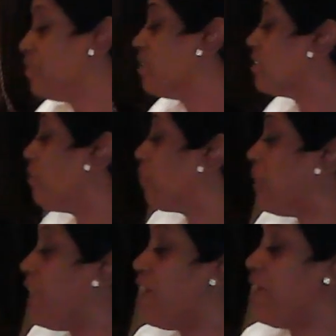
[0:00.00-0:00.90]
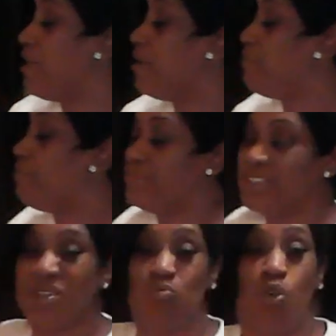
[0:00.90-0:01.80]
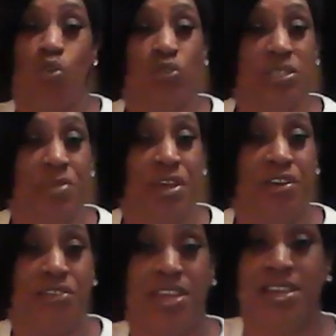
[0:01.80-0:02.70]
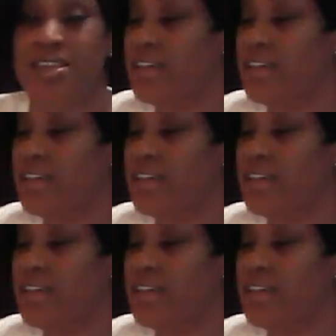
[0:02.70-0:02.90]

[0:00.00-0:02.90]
some thyme, some rosemary,